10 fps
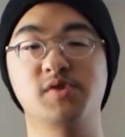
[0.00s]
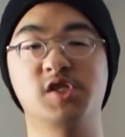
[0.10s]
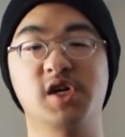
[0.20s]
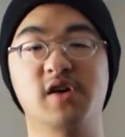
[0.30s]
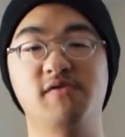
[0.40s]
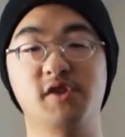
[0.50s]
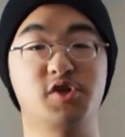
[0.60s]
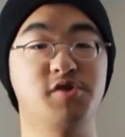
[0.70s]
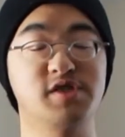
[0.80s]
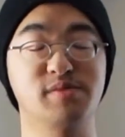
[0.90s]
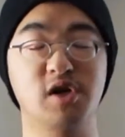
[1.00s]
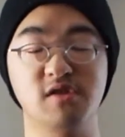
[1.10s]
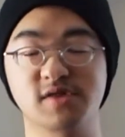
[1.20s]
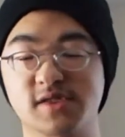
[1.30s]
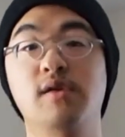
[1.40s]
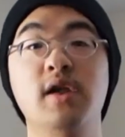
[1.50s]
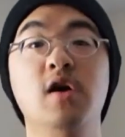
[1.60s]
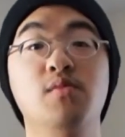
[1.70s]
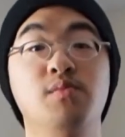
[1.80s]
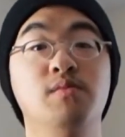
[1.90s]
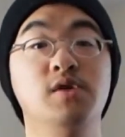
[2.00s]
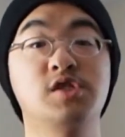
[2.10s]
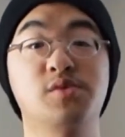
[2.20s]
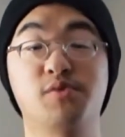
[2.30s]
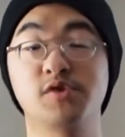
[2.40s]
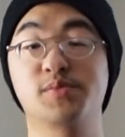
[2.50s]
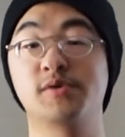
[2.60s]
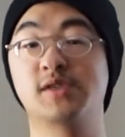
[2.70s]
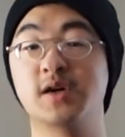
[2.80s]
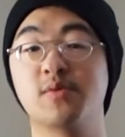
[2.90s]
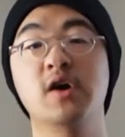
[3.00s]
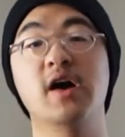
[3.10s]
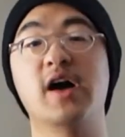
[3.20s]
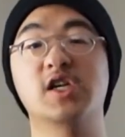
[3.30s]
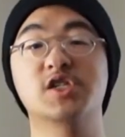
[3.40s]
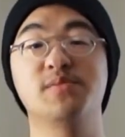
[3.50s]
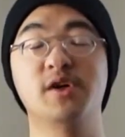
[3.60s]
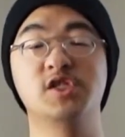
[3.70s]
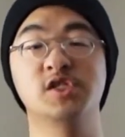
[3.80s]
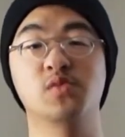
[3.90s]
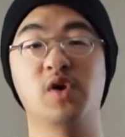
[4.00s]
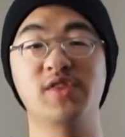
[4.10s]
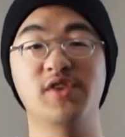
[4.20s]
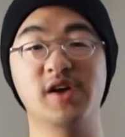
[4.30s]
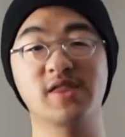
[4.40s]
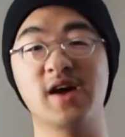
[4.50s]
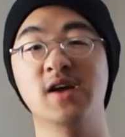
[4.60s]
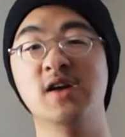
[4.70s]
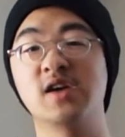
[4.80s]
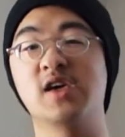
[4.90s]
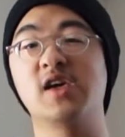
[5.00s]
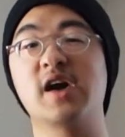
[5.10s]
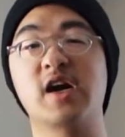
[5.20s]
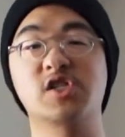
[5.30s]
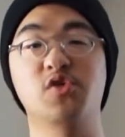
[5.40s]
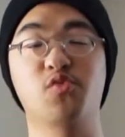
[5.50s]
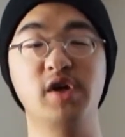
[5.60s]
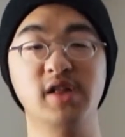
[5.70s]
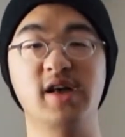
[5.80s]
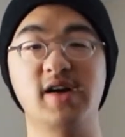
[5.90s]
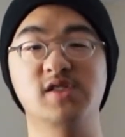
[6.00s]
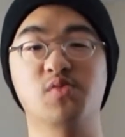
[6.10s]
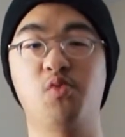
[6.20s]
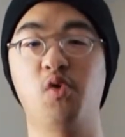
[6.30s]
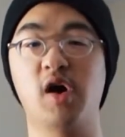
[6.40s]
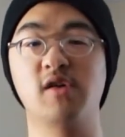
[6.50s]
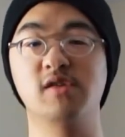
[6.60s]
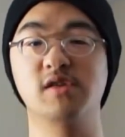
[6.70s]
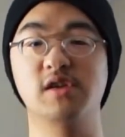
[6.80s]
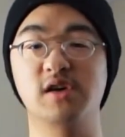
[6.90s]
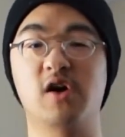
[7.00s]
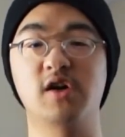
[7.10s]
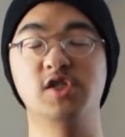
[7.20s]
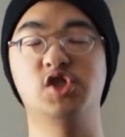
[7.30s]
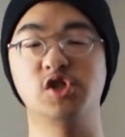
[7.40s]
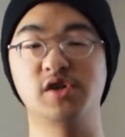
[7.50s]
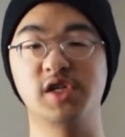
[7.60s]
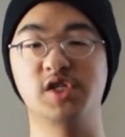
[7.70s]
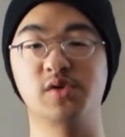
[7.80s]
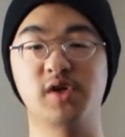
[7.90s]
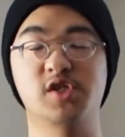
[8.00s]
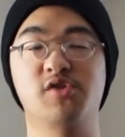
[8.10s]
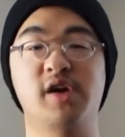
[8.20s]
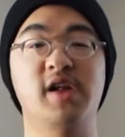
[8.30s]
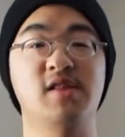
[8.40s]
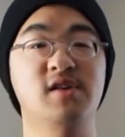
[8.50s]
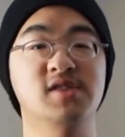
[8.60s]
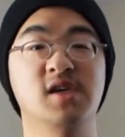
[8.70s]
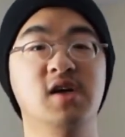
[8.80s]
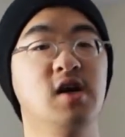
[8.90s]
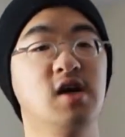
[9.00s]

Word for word: chunk of the tourism dollars. Now, Mr. Bruce Poon Tip actually mentions one thing that he actually realized while on his journey towards creating this